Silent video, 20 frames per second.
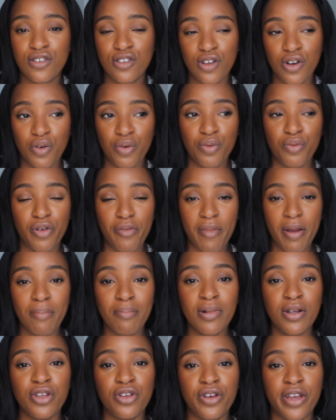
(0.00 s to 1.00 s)
So
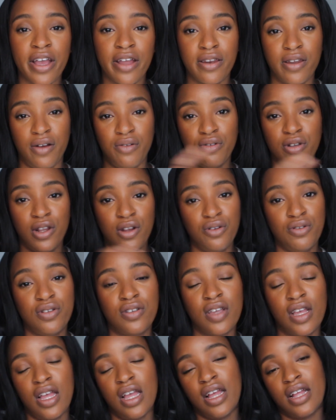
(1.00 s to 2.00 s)
remember, you can
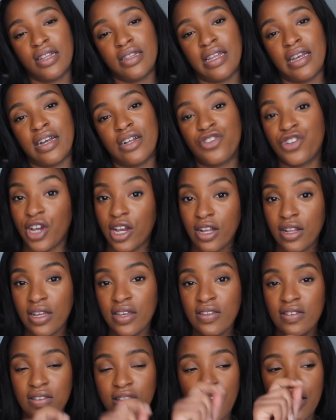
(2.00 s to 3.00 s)
download the
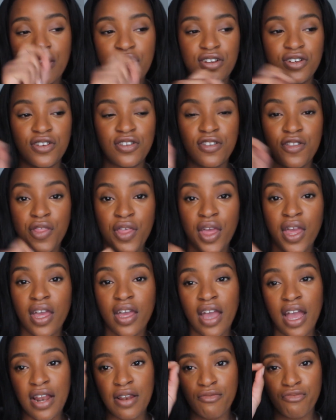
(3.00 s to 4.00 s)
checklist and you just
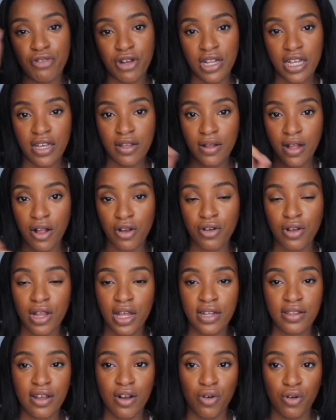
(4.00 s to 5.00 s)
tick and really
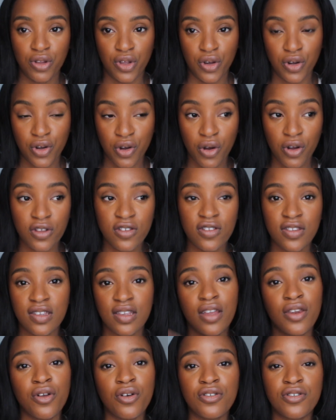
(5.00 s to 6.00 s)
calculate all your costs,
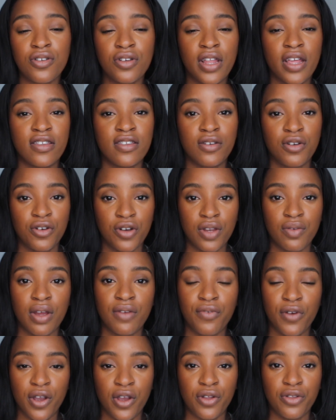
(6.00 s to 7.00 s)
and also that's a good
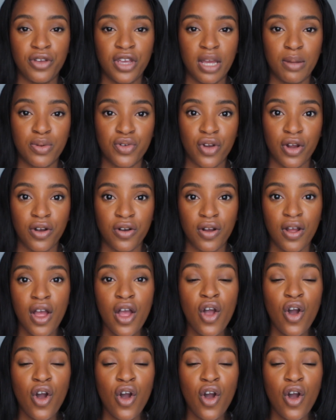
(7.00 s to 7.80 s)
way for you to keep track